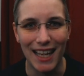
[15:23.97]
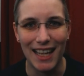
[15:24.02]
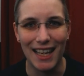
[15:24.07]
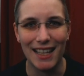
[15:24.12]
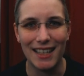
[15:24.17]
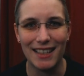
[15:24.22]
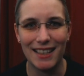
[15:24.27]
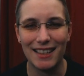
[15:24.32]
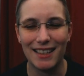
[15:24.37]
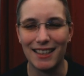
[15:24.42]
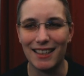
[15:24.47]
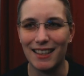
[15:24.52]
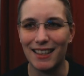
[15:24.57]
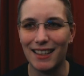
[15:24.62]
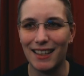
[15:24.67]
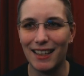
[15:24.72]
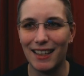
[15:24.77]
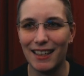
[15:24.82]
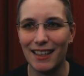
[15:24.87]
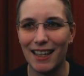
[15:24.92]
and
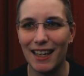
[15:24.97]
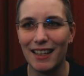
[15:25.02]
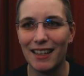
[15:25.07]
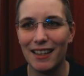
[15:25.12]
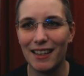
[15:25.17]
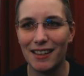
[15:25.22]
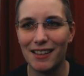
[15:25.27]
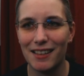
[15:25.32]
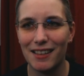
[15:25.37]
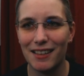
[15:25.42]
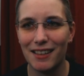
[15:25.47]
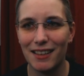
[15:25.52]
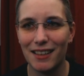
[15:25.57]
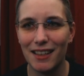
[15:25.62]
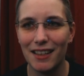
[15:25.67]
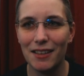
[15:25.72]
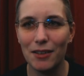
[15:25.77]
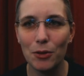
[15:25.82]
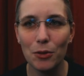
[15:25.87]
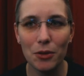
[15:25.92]
uh, yeah, that's
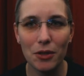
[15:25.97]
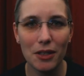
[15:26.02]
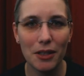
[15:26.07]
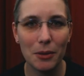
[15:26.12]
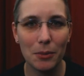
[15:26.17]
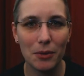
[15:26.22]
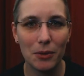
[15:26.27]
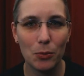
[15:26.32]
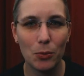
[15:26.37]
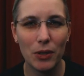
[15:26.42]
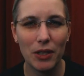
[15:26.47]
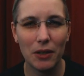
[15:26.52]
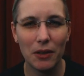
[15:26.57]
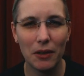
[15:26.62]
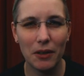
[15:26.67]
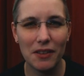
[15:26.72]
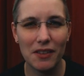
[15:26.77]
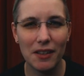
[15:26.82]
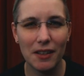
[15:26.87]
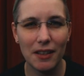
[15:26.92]
it's usually a bit
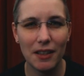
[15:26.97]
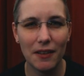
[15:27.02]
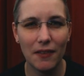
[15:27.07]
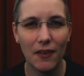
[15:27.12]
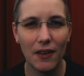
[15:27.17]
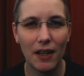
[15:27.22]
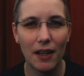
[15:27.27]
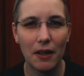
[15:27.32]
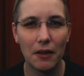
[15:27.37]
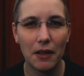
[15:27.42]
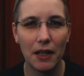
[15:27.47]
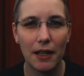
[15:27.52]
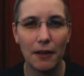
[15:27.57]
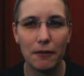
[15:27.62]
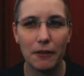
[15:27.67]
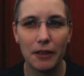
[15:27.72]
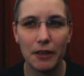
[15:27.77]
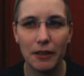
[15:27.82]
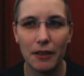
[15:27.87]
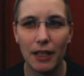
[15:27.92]
weird sitting there
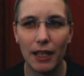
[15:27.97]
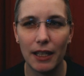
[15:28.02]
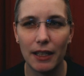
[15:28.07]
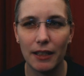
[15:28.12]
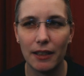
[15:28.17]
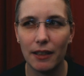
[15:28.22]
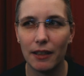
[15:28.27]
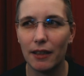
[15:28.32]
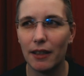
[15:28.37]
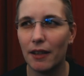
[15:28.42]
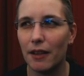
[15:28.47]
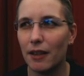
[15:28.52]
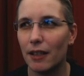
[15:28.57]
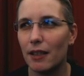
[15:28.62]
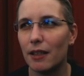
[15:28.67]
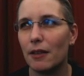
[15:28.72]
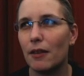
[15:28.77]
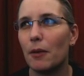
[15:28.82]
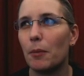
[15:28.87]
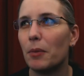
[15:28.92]
having like I
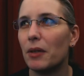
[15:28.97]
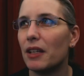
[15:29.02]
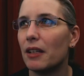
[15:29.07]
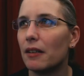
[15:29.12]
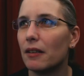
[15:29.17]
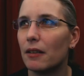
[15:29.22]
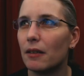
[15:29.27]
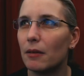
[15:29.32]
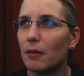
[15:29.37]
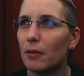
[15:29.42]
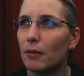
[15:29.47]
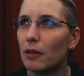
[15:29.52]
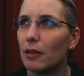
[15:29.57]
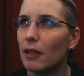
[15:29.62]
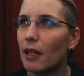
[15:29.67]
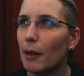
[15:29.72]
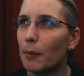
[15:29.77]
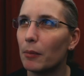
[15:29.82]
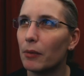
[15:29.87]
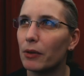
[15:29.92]
think the peak
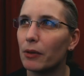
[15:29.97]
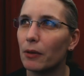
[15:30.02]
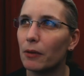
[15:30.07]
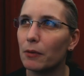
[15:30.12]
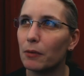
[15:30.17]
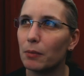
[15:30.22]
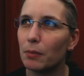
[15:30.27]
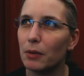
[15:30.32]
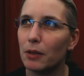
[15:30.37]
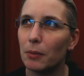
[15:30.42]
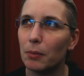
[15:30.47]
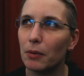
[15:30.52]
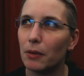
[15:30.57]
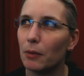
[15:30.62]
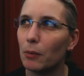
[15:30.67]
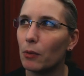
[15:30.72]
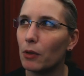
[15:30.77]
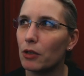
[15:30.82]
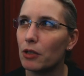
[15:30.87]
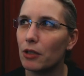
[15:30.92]
number of
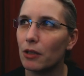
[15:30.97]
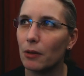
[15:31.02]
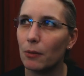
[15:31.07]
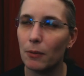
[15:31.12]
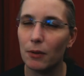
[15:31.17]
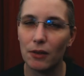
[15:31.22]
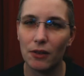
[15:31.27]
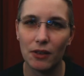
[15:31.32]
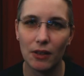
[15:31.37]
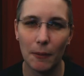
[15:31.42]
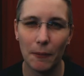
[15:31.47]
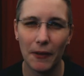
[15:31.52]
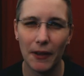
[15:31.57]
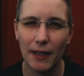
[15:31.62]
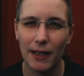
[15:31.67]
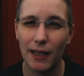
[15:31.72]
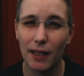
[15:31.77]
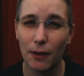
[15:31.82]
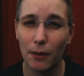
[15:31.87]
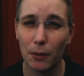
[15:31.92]
people watching was
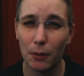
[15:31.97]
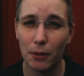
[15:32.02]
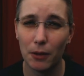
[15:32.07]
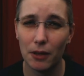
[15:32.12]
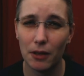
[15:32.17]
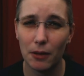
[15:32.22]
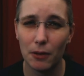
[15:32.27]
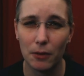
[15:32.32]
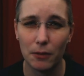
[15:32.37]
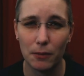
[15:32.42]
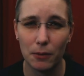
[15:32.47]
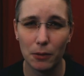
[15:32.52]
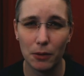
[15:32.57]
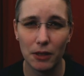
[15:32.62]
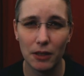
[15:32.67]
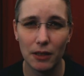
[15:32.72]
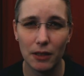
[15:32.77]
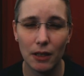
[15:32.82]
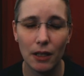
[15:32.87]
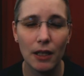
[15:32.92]
something like 30 or
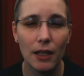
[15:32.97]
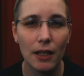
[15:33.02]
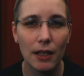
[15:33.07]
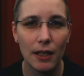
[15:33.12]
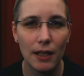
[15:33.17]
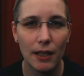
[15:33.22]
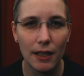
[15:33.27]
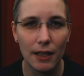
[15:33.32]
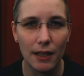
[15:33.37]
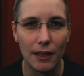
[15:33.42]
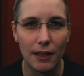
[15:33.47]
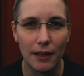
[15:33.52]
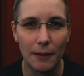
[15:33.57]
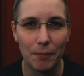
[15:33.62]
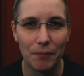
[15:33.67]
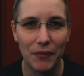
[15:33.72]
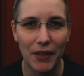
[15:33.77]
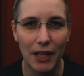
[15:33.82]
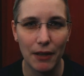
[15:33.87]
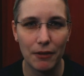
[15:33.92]
40
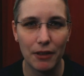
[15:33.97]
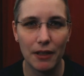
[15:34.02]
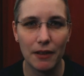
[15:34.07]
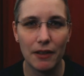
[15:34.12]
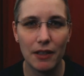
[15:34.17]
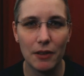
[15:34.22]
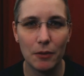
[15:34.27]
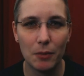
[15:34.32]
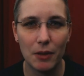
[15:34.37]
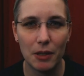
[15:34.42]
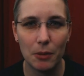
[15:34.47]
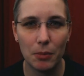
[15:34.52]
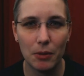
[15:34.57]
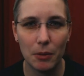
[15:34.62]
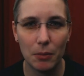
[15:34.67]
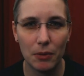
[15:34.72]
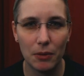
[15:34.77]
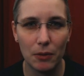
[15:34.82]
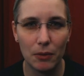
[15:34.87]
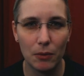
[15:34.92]
um, having these many
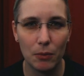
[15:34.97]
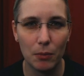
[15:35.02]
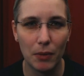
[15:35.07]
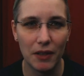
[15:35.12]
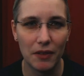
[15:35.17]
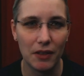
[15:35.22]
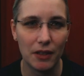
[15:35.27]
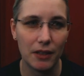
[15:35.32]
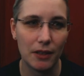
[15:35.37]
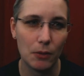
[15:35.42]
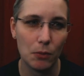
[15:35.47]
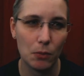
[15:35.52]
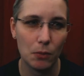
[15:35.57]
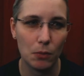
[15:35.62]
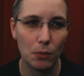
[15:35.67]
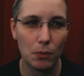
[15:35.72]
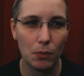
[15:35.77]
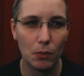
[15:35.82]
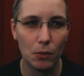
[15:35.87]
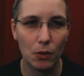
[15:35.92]
people basically
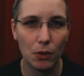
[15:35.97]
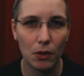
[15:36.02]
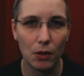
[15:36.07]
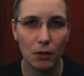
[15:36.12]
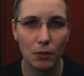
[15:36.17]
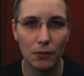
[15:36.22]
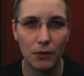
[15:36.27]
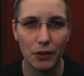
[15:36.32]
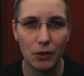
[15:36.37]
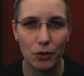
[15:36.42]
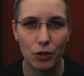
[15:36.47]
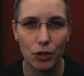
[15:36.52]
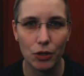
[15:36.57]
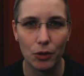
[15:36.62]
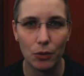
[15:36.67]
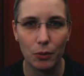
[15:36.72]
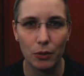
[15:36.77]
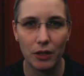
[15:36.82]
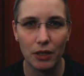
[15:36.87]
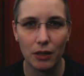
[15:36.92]
look over your
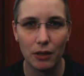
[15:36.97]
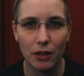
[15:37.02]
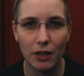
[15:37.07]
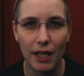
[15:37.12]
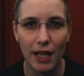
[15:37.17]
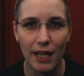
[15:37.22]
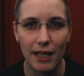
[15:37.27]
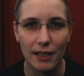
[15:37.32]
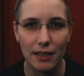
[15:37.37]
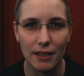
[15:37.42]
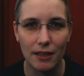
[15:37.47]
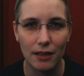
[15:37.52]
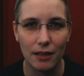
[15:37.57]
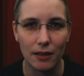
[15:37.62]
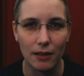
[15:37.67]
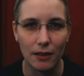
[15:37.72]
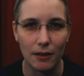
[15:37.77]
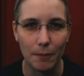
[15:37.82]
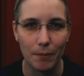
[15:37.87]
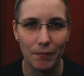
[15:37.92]
shoulder and
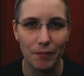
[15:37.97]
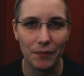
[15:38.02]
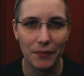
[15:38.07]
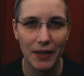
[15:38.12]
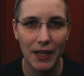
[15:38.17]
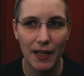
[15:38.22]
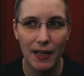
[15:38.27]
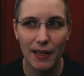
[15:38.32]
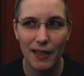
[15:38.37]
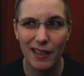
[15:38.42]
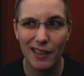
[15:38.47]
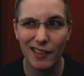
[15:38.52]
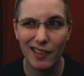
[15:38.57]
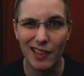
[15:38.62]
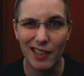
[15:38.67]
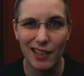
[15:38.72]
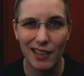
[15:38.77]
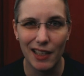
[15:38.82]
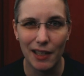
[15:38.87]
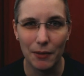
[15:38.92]
um,
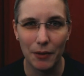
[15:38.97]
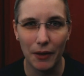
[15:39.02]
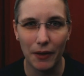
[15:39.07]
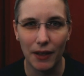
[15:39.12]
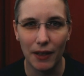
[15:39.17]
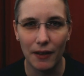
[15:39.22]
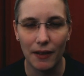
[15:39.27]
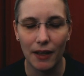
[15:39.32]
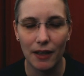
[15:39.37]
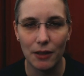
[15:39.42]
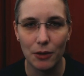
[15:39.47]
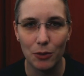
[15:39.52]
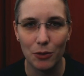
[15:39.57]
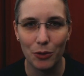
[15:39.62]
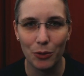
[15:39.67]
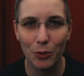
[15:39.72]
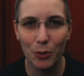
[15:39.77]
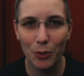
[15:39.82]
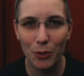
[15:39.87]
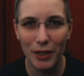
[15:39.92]
seeing everything that you
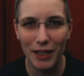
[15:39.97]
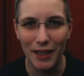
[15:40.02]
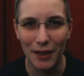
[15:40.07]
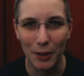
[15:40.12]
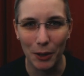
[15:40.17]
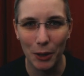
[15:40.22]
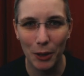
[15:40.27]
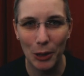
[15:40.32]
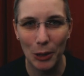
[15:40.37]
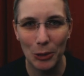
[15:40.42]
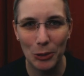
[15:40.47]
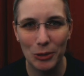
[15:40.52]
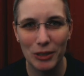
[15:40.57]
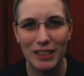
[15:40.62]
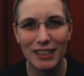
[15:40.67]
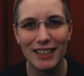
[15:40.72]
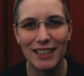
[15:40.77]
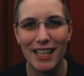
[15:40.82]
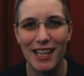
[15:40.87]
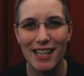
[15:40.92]
do in the
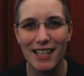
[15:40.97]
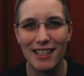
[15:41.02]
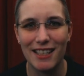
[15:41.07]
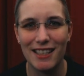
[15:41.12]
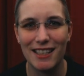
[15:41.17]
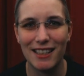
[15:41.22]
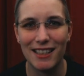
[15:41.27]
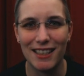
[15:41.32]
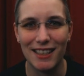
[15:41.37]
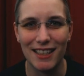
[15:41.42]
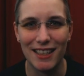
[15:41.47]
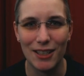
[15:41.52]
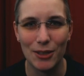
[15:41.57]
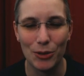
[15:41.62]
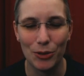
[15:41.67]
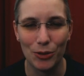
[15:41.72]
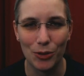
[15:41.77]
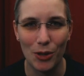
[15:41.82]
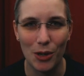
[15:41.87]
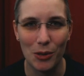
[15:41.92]
code and uh,
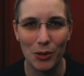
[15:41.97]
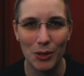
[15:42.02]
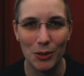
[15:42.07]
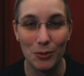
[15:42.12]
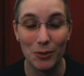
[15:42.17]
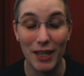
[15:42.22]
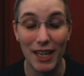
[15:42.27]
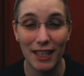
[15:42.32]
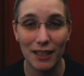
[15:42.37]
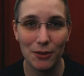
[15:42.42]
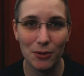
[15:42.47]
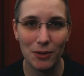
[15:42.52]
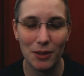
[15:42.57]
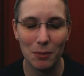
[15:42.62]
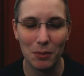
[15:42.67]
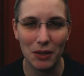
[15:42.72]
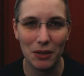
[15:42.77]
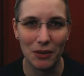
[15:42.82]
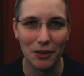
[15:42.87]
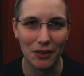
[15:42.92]
also how you react to
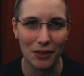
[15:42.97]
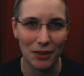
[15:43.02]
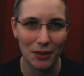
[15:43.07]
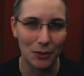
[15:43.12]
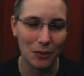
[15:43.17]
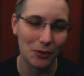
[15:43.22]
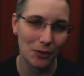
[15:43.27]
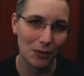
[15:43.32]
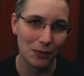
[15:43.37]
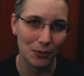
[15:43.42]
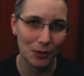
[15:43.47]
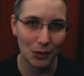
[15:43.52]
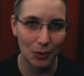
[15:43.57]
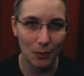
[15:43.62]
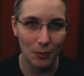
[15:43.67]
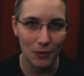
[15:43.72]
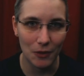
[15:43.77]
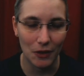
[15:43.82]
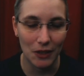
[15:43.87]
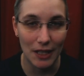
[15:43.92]
it because i also
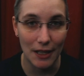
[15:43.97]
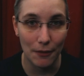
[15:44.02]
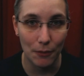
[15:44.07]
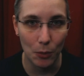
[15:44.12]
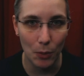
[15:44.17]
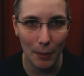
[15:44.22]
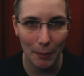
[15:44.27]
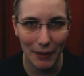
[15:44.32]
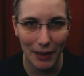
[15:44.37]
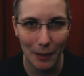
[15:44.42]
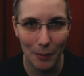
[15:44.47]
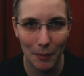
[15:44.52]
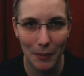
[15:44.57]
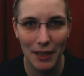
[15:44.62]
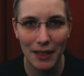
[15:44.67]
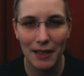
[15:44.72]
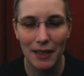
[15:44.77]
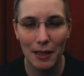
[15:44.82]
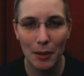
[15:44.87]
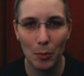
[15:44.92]
obviously have a webcam
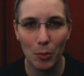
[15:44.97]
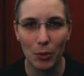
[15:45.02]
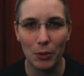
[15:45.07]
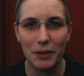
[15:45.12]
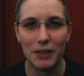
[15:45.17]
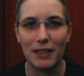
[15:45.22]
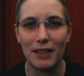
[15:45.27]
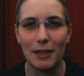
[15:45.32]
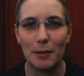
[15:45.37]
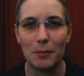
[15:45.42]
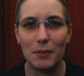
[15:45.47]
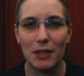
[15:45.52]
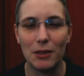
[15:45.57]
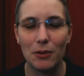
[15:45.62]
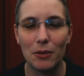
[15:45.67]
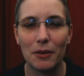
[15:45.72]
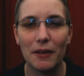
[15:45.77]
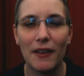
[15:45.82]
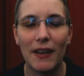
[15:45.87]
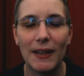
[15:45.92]
pointed at me
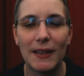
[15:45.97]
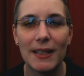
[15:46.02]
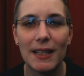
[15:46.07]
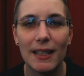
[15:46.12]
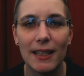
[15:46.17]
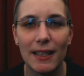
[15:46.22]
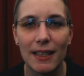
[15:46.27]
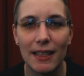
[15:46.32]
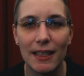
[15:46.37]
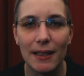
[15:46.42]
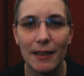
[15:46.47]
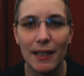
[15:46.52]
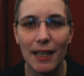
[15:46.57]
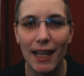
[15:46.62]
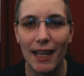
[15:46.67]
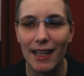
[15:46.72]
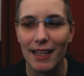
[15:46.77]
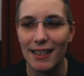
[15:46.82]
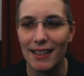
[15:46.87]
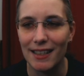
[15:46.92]
during that uh,
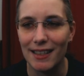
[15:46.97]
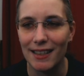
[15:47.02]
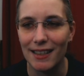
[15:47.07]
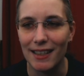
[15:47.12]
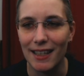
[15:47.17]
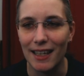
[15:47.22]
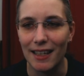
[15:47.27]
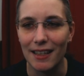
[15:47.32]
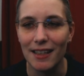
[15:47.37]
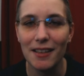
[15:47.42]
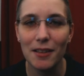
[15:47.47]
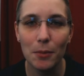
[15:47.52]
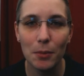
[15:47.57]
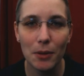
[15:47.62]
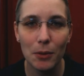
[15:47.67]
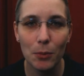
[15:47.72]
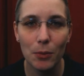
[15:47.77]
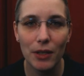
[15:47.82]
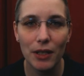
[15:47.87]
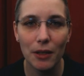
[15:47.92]
and yeah it's a
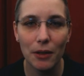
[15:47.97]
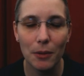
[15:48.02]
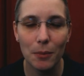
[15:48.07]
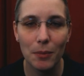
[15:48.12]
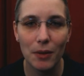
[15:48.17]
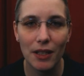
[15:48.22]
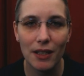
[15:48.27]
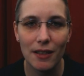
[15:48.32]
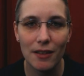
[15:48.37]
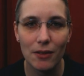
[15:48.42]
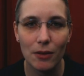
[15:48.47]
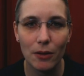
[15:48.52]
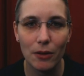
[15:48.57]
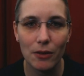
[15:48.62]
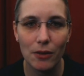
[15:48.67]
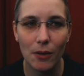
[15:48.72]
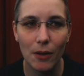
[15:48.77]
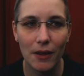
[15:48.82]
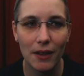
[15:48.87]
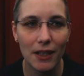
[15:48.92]
bit weird but it's
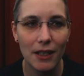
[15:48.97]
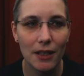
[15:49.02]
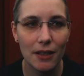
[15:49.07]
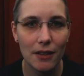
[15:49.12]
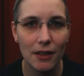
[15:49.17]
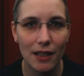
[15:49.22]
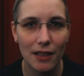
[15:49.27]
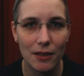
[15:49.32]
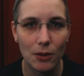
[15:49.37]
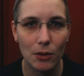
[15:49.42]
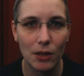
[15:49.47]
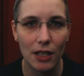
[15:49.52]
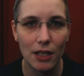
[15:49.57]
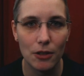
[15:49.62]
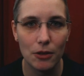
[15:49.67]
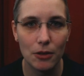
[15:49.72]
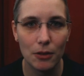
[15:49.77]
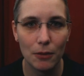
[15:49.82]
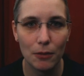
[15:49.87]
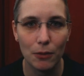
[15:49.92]
also i think it's
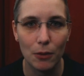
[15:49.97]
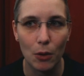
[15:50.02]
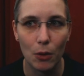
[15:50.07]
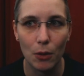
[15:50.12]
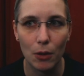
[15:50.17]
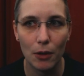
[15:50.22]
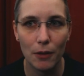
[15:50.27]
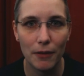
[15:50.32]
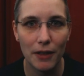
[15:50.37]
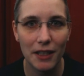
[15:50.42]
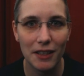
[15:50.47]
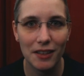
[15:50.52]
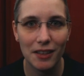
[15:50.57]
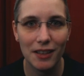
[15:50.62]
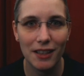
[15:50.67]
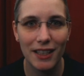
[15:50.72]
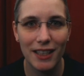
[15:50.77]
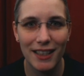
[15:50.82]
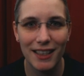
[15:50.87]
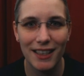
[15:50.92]
educational for all of us